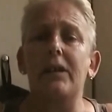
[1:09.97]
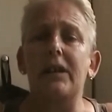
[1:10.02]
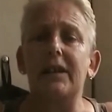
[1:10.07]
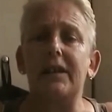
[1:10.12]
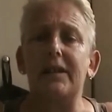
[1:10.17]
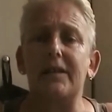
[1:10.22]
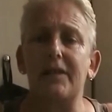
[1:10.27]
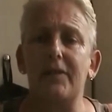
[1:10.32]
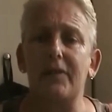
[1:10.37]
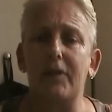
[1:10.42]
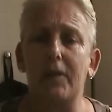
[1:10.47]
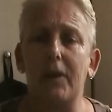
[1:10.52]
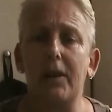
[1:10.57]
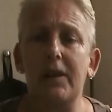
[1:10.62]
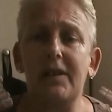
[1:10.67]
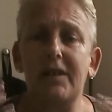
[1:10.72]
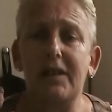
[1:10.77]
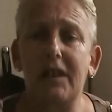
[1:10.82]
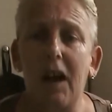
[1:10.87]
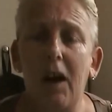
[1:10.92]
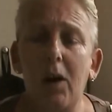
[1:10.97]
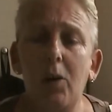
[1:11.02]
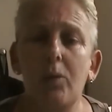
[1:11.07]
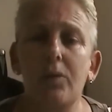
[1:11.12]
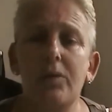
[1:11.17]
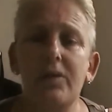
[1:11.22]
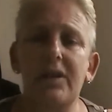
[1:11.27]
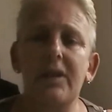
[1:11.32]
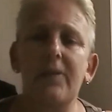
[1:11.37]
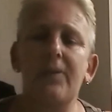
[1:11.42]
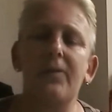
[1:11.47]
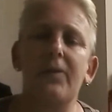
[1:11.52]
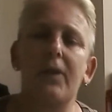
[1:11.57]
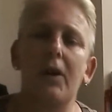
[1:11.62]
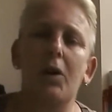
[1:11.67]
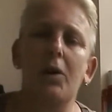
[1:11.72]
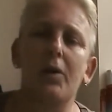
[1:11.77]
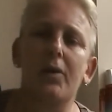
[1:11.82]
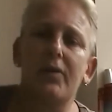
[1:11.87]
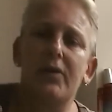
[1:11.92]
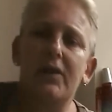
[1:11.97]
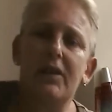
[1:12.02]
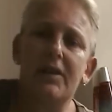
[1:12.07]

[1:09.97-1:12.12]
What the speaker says: It's cults involved.